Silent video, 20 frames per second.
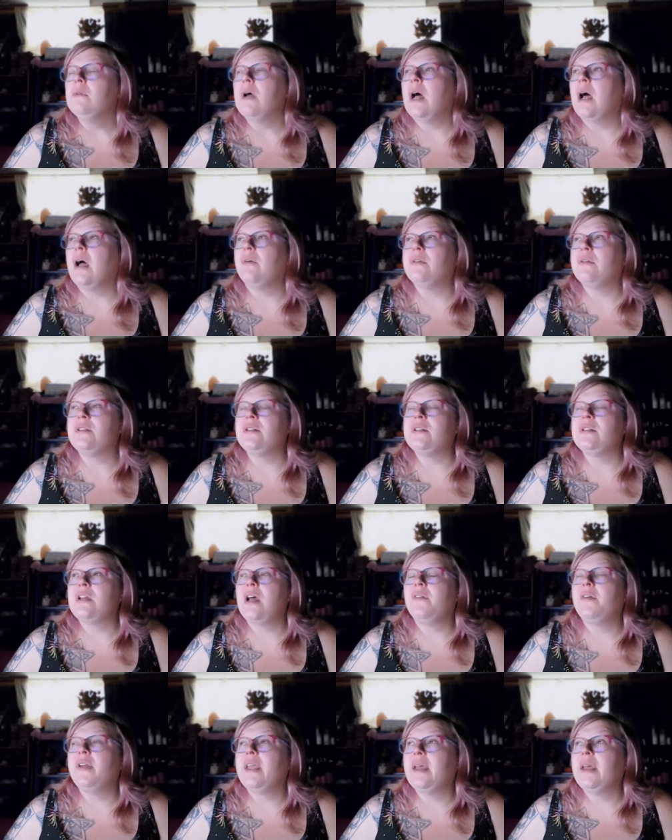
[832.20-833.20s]
I was just
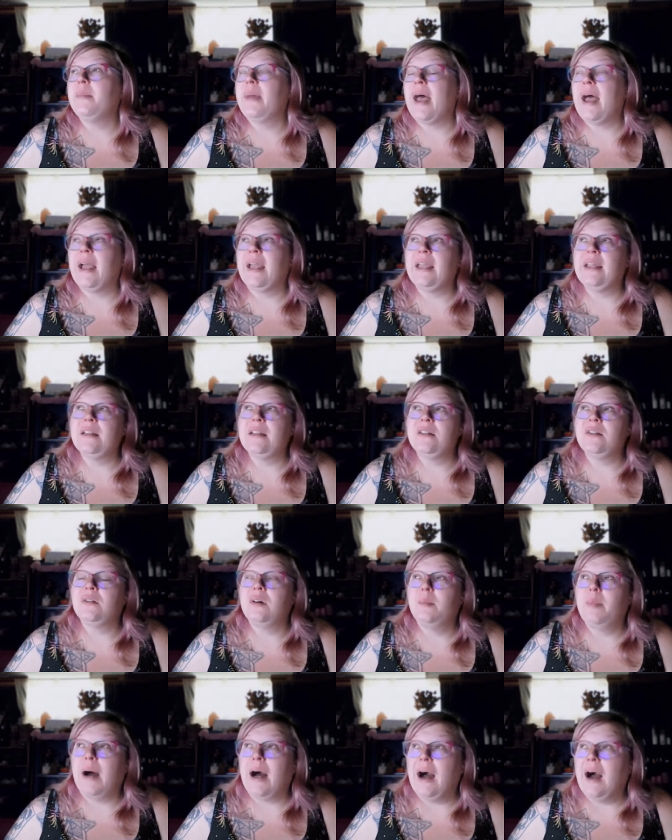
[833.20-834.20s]
shoving it back
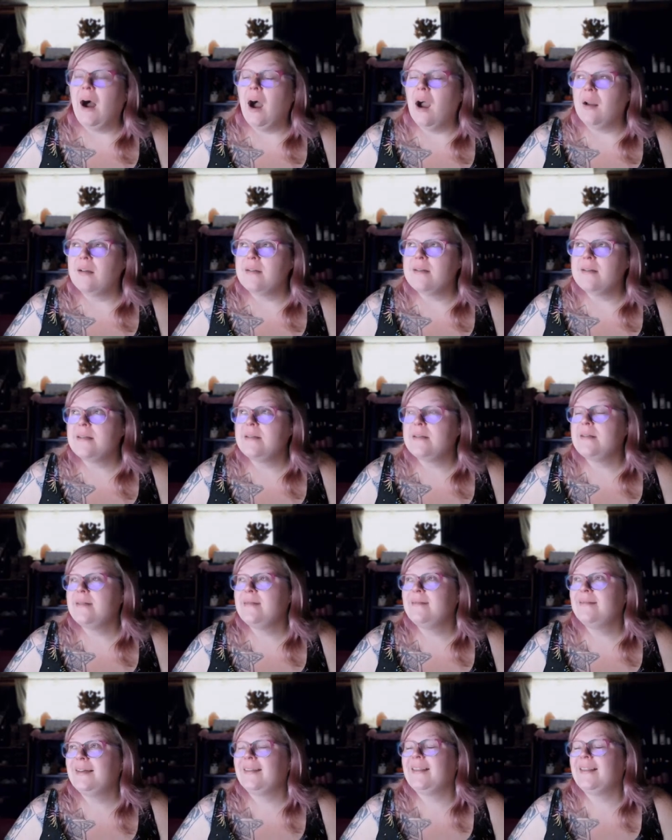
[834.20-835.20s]
into a box
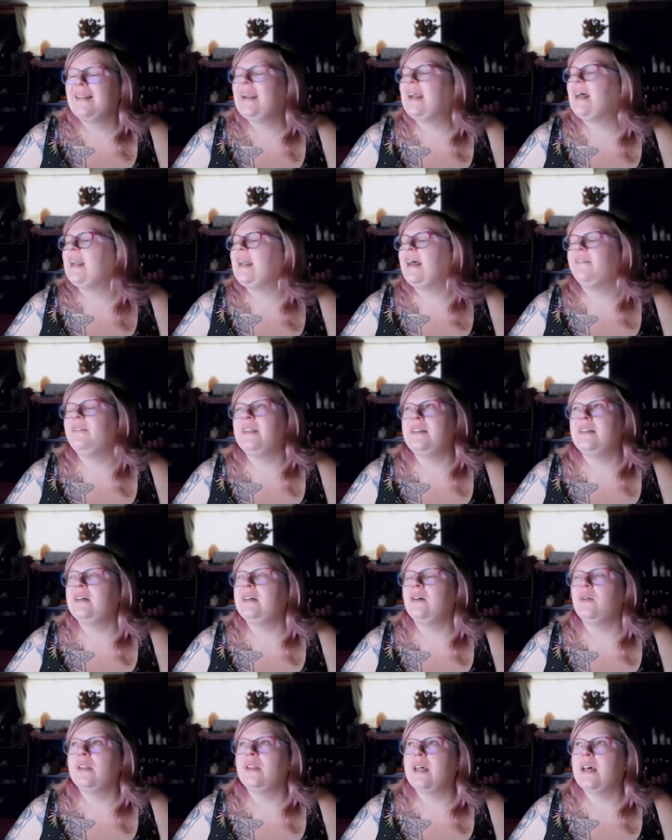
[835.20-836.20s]
that I'd have to
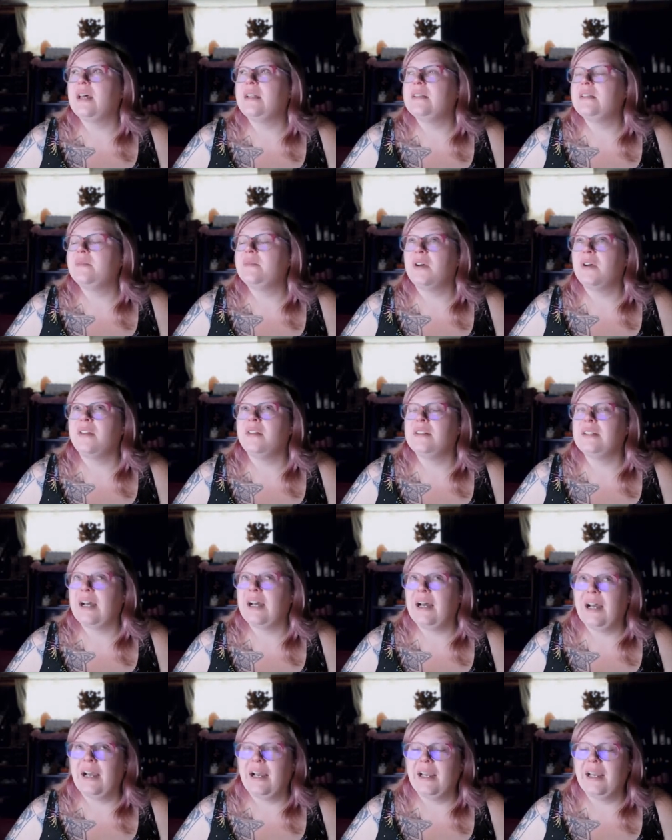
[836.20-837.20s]
deal with at some other
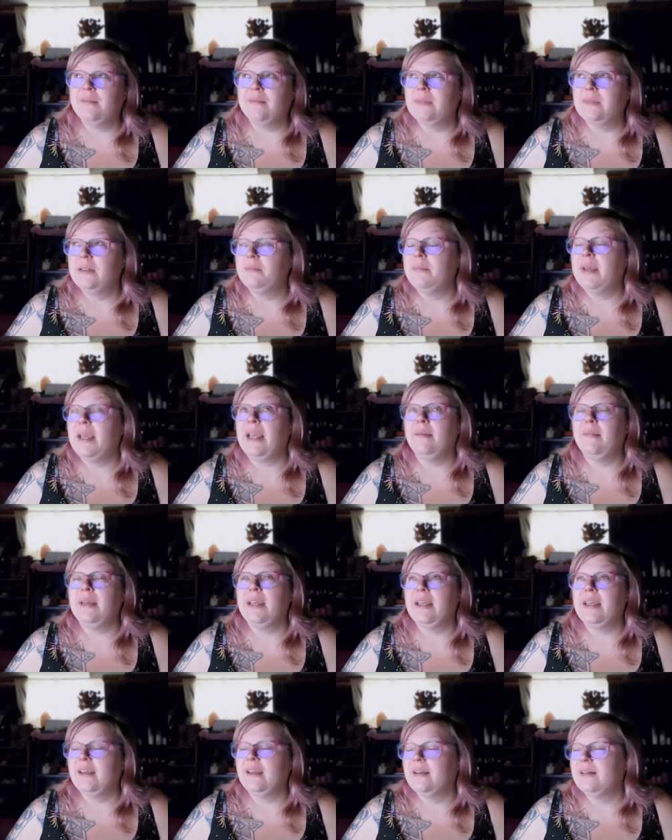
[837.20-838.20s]
time,
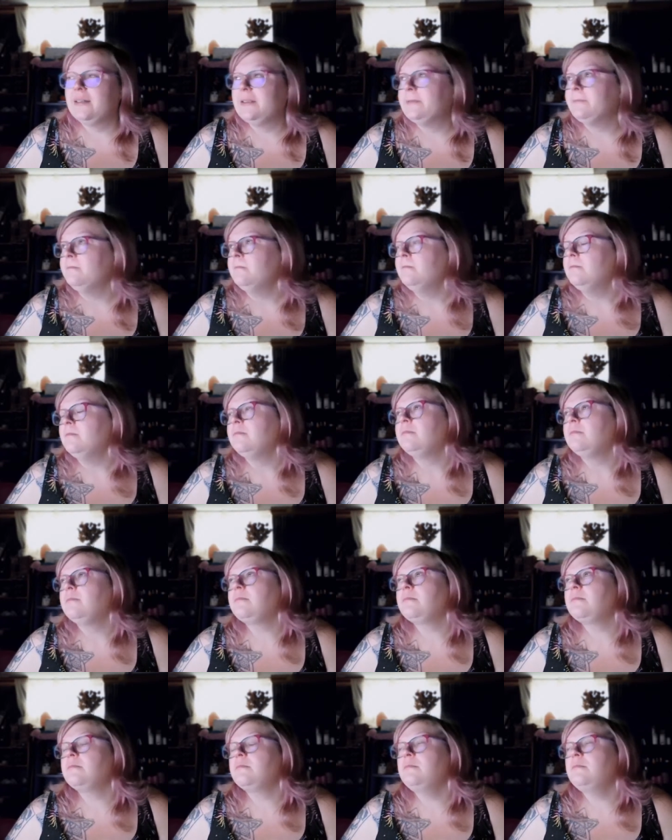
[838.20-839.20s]
maybe,
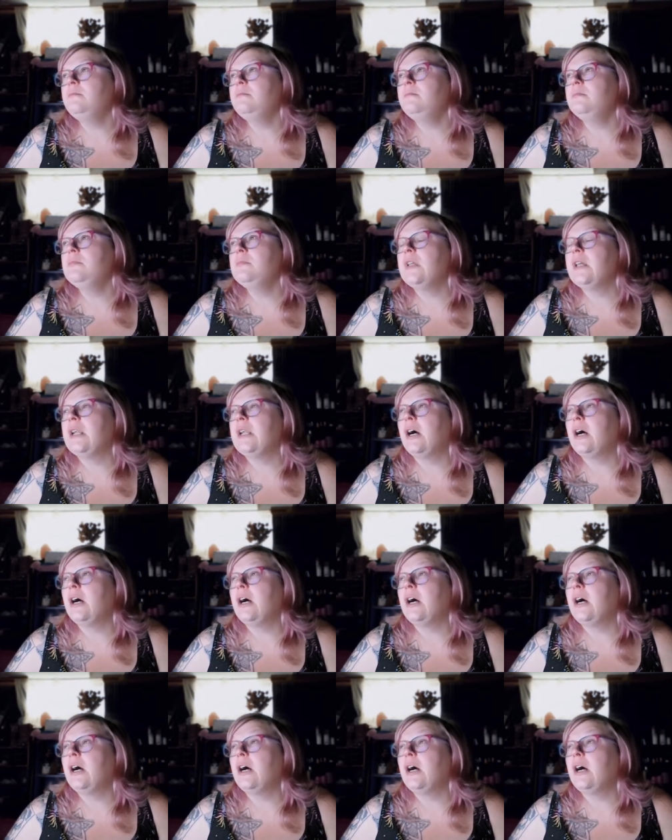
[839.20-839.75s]
you